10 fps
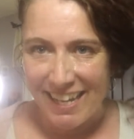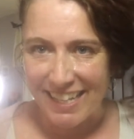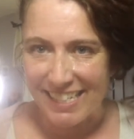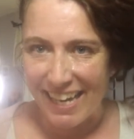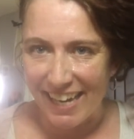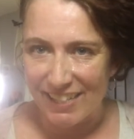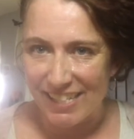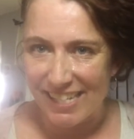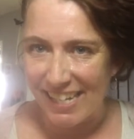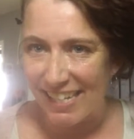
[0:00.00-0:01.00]
These hair
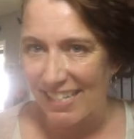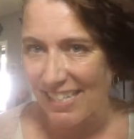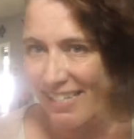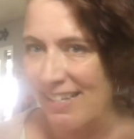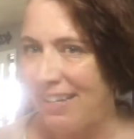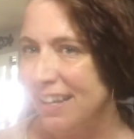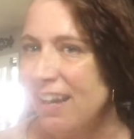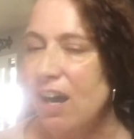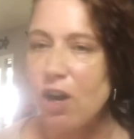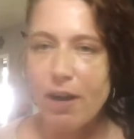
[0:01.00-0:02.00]
sticks
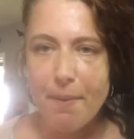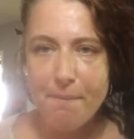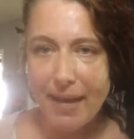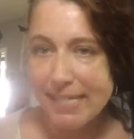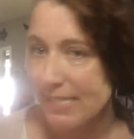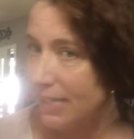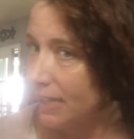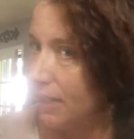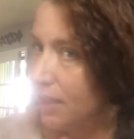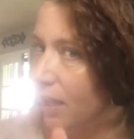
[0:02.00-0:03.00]
are
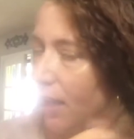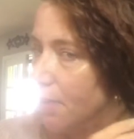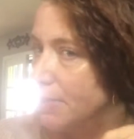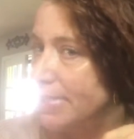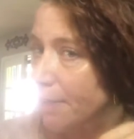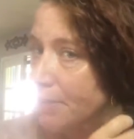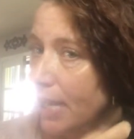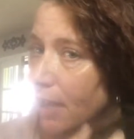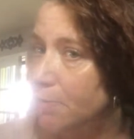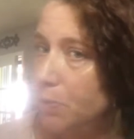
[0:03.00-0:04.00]
amazing.
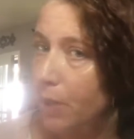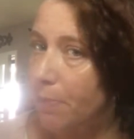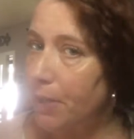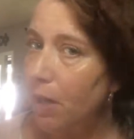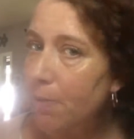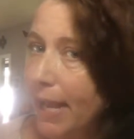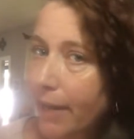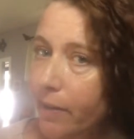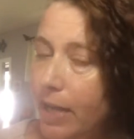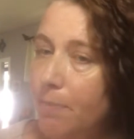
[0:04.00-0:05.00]
Sometimes when I put all my
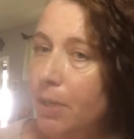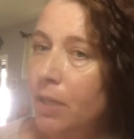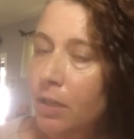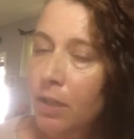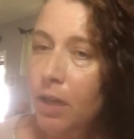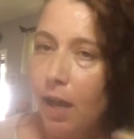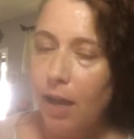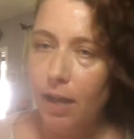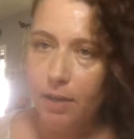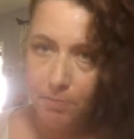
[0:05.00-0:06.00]
hair up
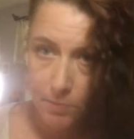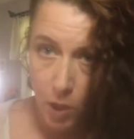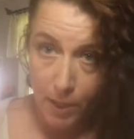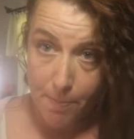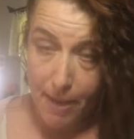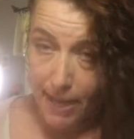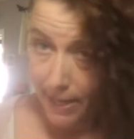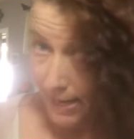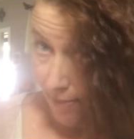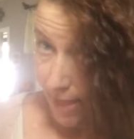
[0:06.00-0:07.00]
on a
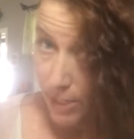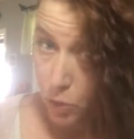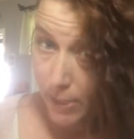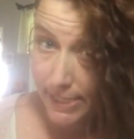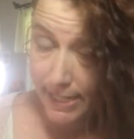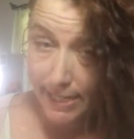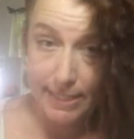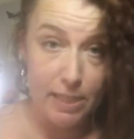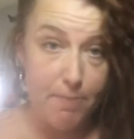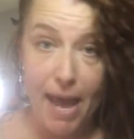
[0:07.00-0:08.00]
bun, now that twist that I did
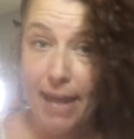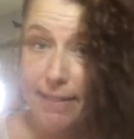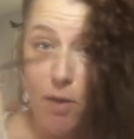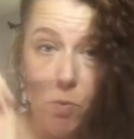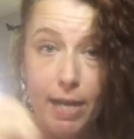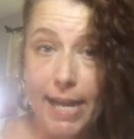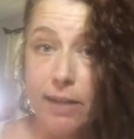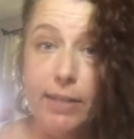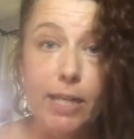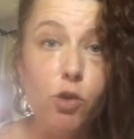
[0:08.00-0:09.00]
in the back, that one
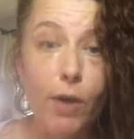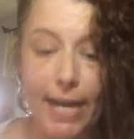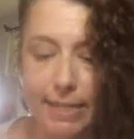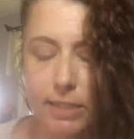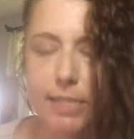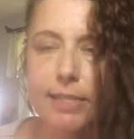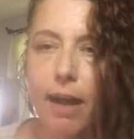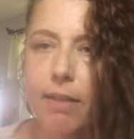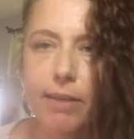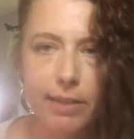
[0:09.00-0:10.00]
held it great,
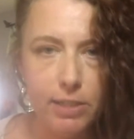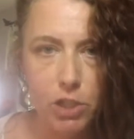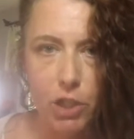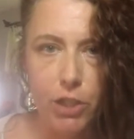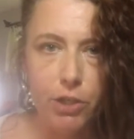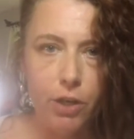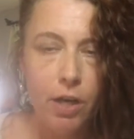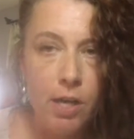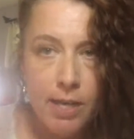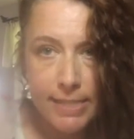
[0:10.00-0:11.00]
solid, secure.
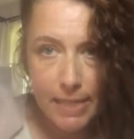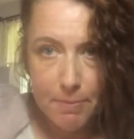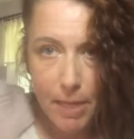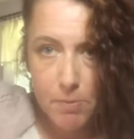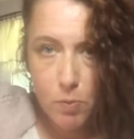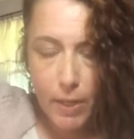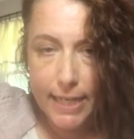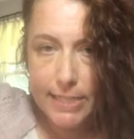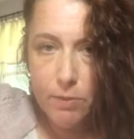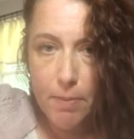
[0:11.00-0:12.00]
Sometimes when
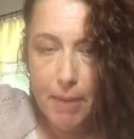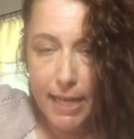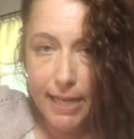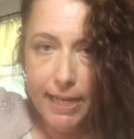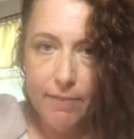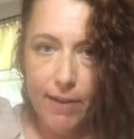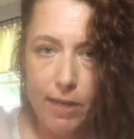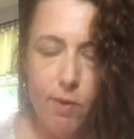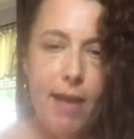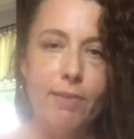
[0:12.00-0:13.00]
I do a bun, if I
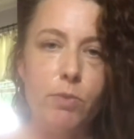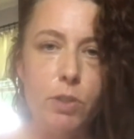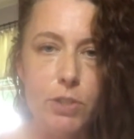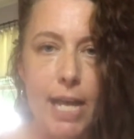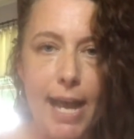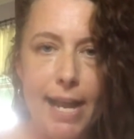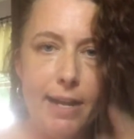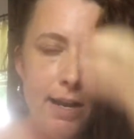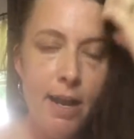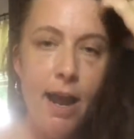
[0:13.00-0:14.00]
don't have it real
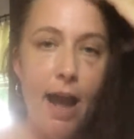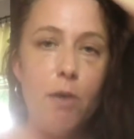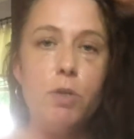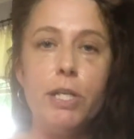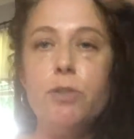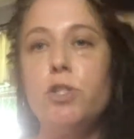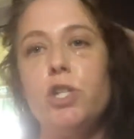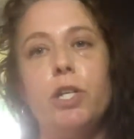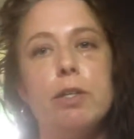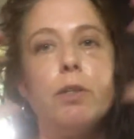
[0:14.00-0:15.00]
tight, I will use
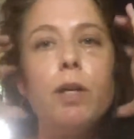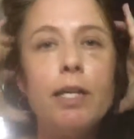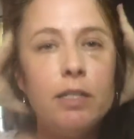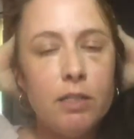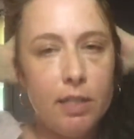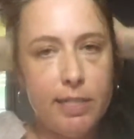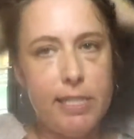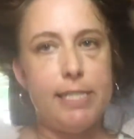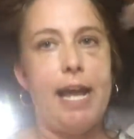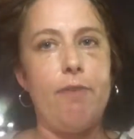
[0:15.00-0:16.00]
two and
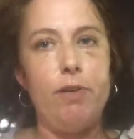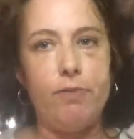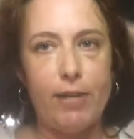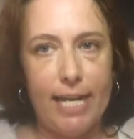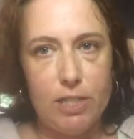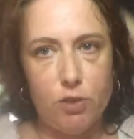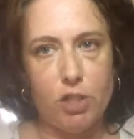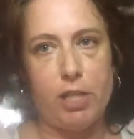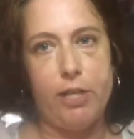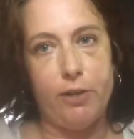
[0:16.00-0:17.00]
just have one for extra
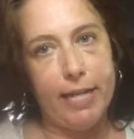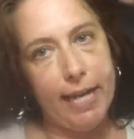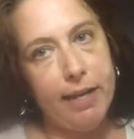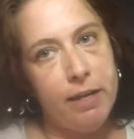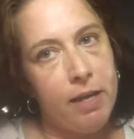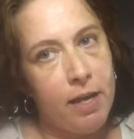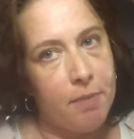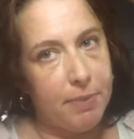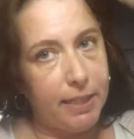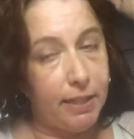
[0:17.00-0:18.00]
security.
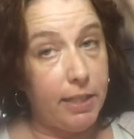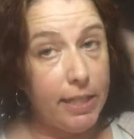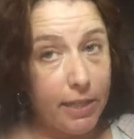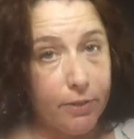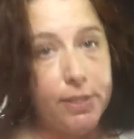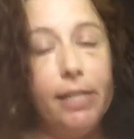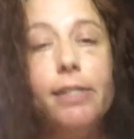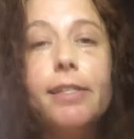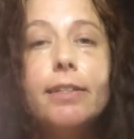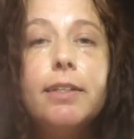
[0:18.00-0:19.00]
But the good news
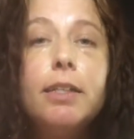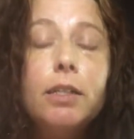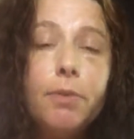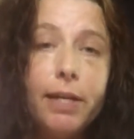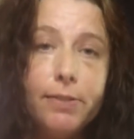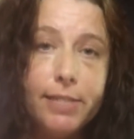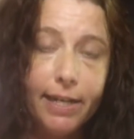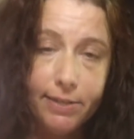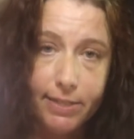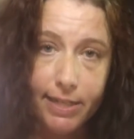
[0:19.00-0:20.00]
is that the Lila Rose
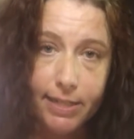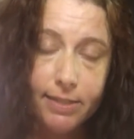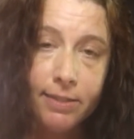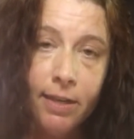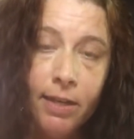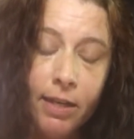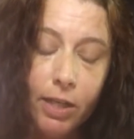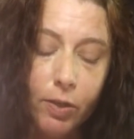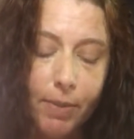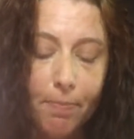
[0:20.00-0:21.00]
hair sticks
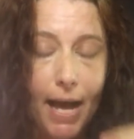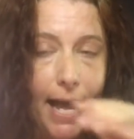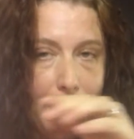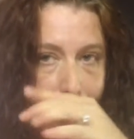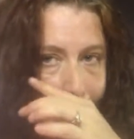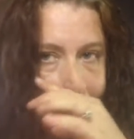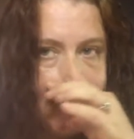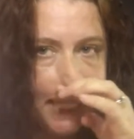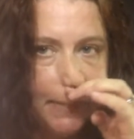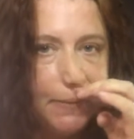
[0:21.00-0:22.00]
you can buy in
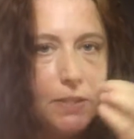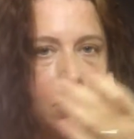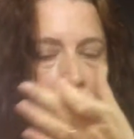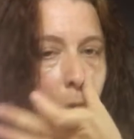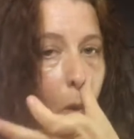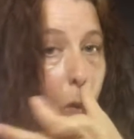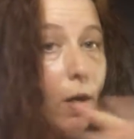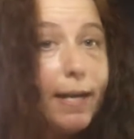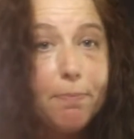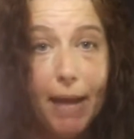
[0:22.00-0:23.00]
singles or
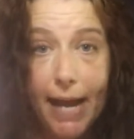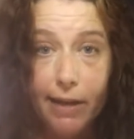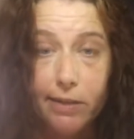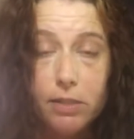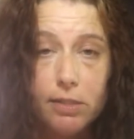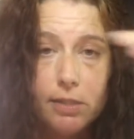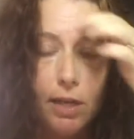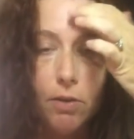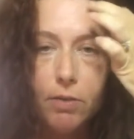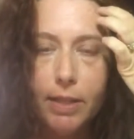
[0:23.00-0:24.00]
in pairs,
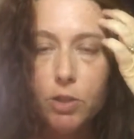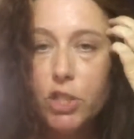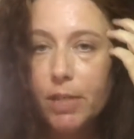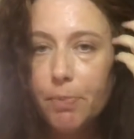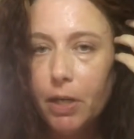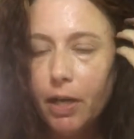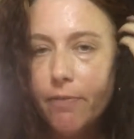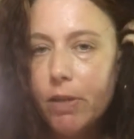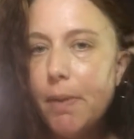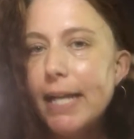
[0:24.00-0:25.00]
so they're cheaper
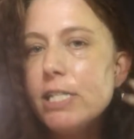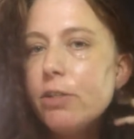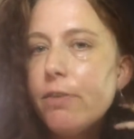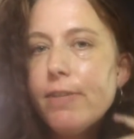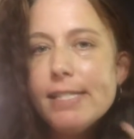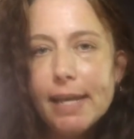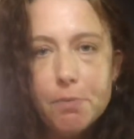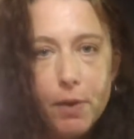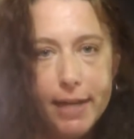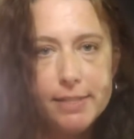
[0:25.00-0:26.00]
if you buy two of the same
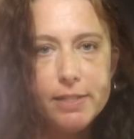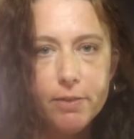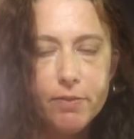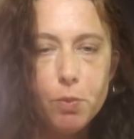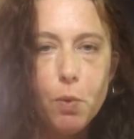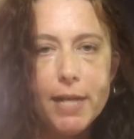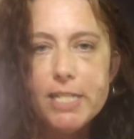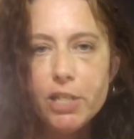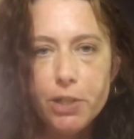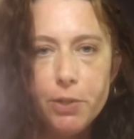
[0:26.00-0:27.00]
one. So if you want
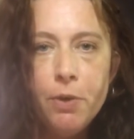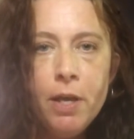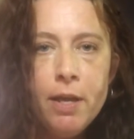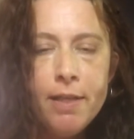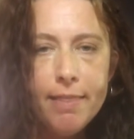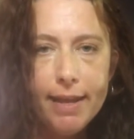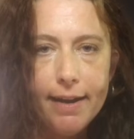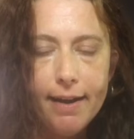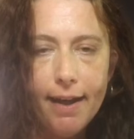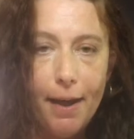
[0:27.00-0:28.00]
to, then